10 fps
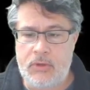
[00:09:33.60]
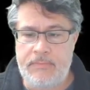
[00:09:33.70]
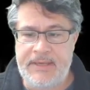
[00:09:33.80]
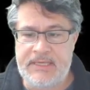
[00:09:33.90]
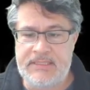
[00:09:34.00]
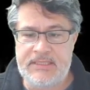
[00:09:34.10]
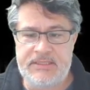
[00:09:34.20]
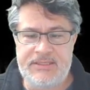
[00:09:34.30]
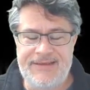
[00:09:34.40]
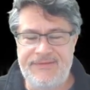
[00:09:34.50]
Because this
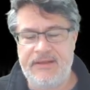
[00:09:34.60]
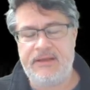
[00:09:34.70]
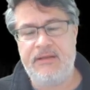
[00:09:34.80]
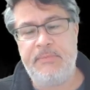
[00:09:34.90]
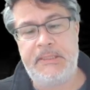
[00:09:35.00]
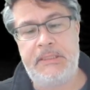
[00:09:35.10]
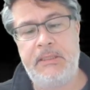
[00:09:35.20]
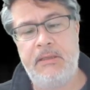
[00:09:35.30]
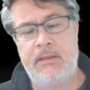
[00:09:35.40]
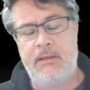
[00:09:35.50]
is definitely going to be
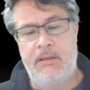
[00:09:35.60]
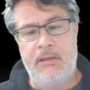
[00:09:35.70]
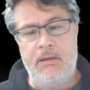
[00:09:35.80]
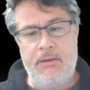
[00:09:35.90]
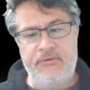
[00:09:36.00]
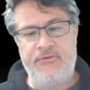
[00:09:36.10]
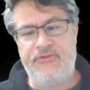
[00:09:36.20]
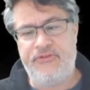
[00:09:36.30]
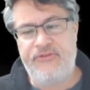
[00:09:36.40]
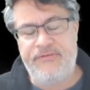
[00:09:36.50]

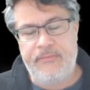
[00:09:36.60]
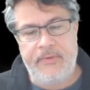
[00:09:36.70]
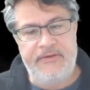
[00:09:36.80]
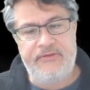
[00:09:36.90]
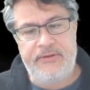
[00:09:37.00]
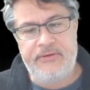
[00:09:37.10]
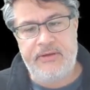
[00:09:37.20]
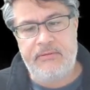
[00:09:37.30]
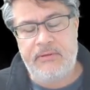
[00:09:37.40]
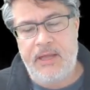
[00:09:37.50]
just different ways that you
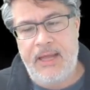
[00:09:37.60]
can...